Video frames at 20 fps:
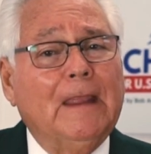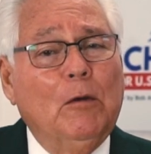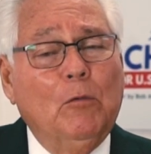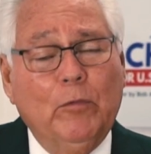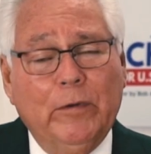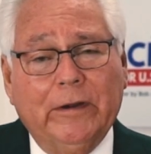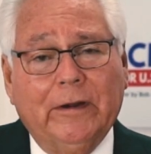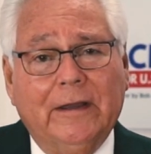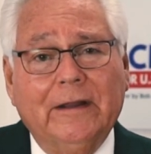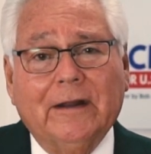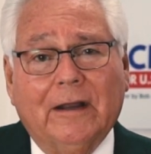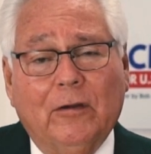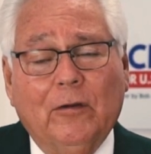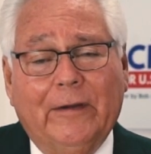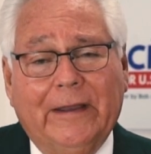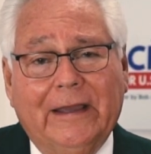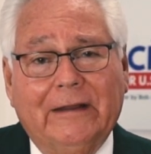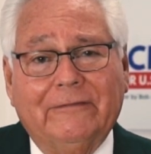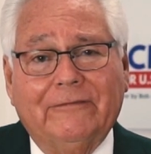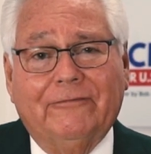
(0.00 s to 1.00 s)
we're going to go
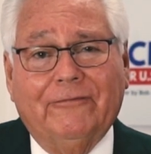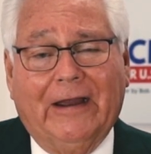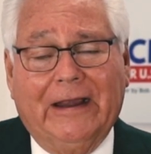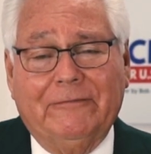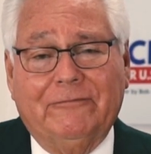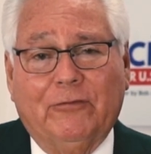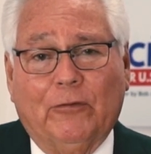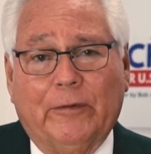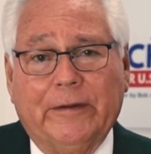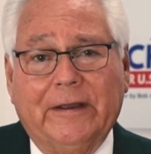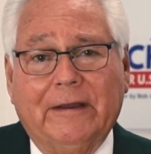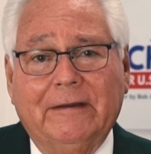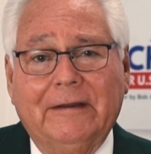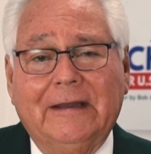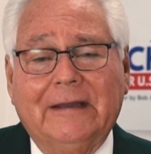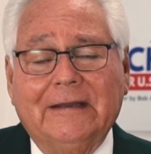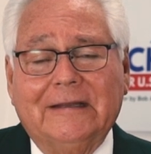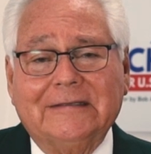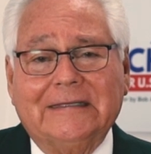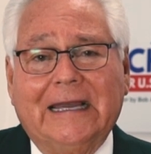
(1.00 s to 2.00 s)
ahead and fight for you,
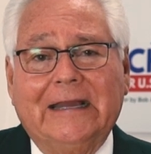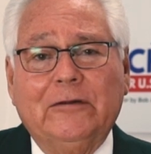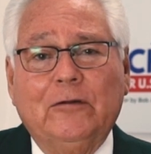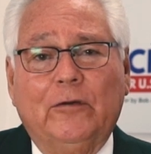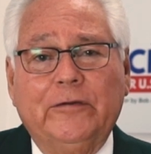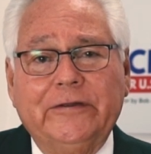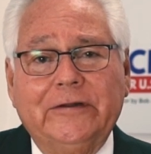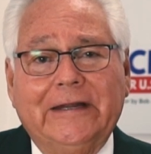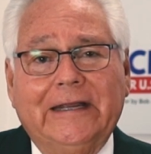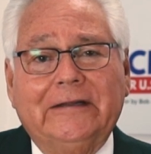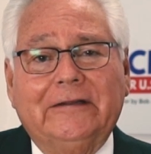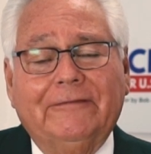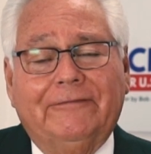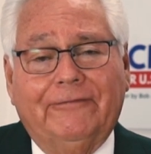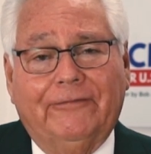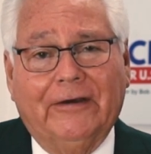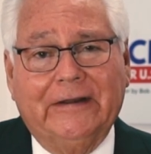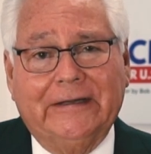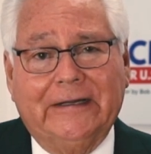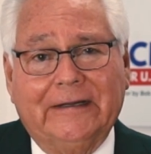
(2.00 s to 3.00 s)
because I know you need the
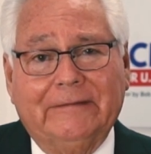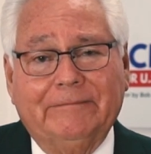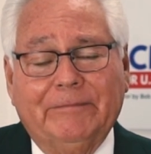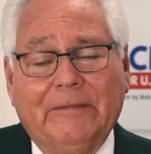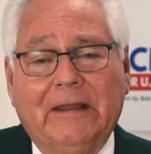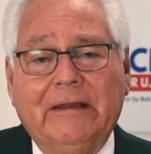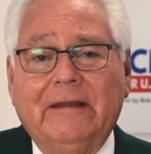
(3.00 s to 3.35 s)
funding,